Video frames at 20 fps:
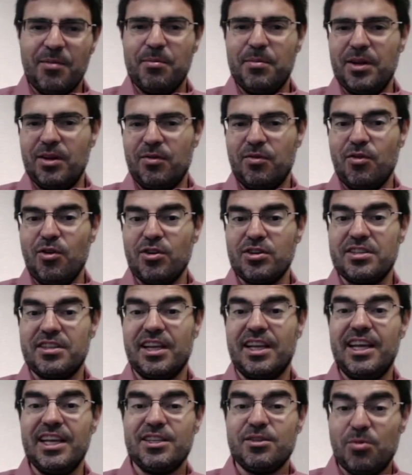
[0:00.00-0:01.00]
But of course, the
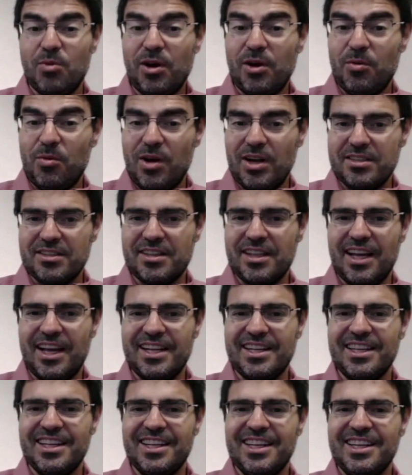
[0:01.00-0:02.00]
kids want to watch
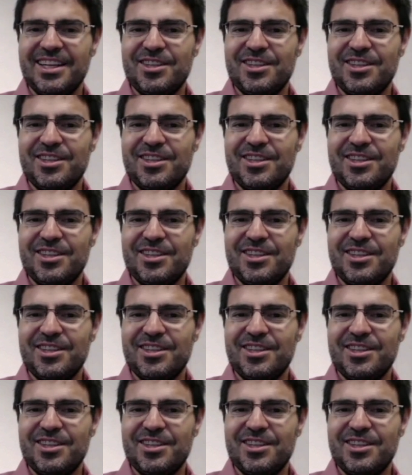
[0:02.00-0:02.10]
that,